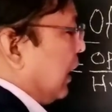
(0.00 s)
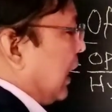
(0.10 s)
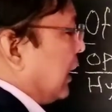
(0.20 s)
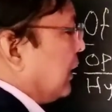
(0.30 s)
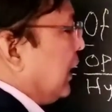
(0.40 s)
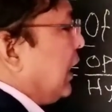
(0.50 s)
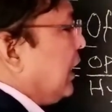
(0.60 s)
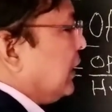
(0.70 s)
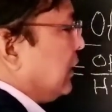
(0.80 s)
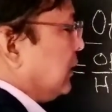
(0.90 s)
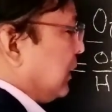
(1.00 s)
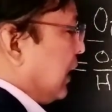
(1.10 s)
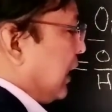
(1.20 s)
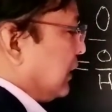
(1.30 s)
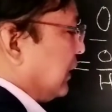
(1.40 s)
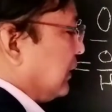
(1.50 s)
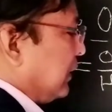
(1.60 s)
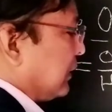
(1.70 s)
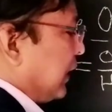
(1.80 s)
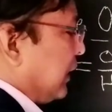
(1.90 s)
and A is
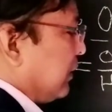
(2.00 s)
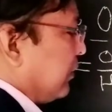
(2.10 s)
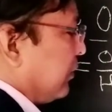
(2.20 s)
adjacent side.